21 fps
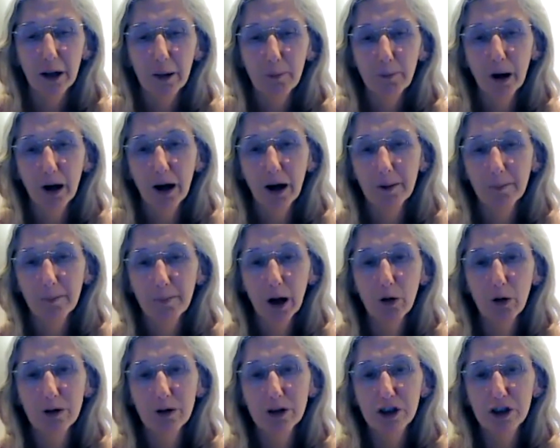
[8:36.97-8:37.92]
by
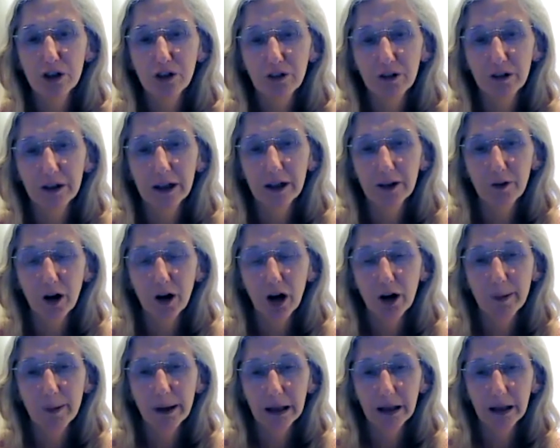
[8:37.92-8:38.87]
reducing the
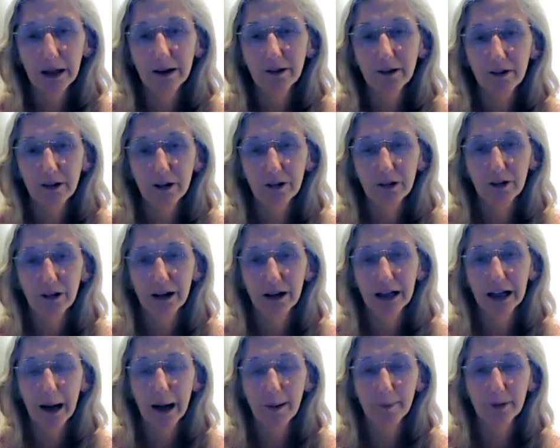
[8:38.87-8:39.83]
environmental insults that can
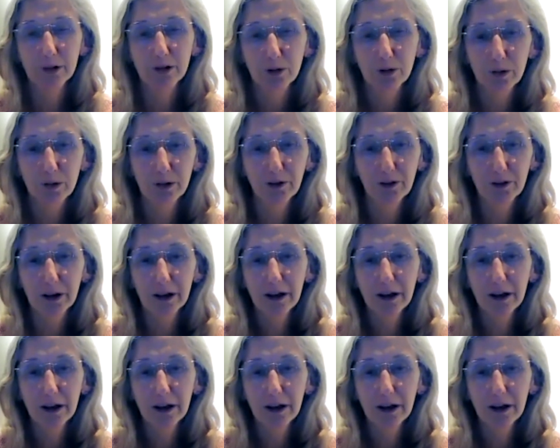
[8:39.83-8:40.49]
happen to us